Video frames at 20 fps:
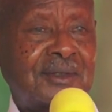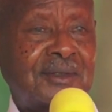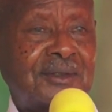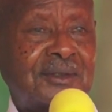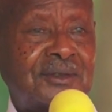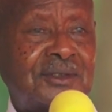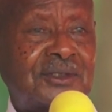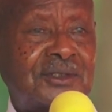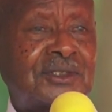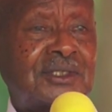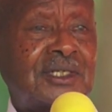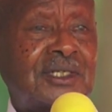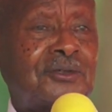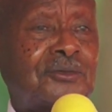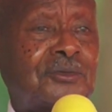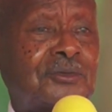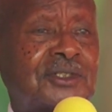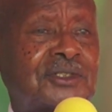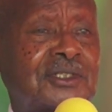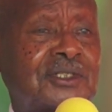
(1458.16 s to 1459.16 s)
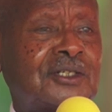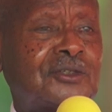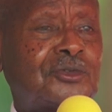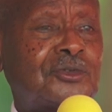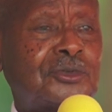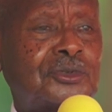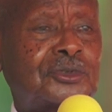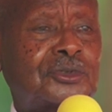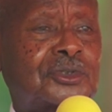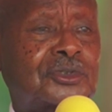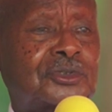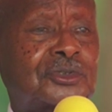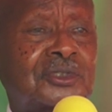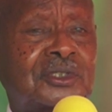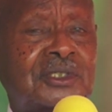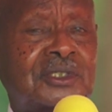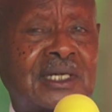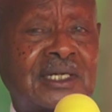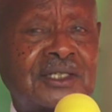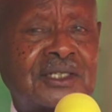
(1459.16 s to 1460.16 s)
This was a new social
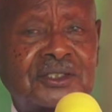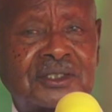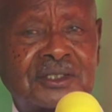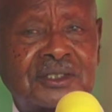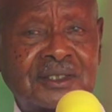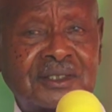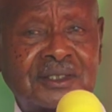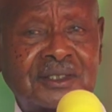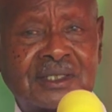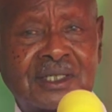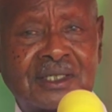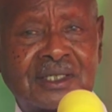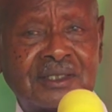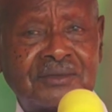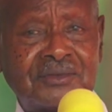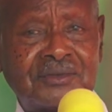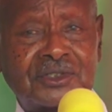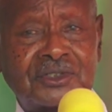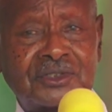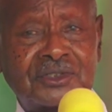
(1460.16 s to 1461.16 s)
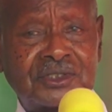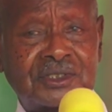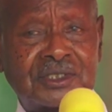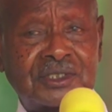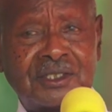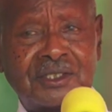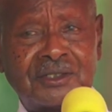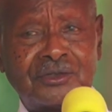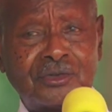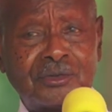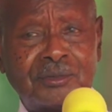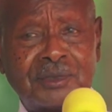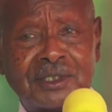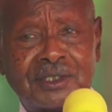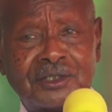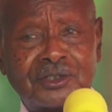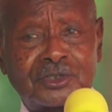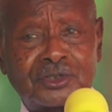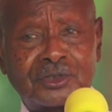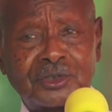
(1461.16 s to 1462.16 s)
class. It had never existed in human
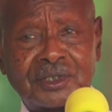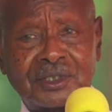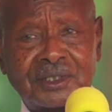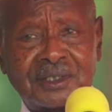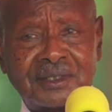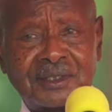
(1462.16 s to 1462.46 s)
history.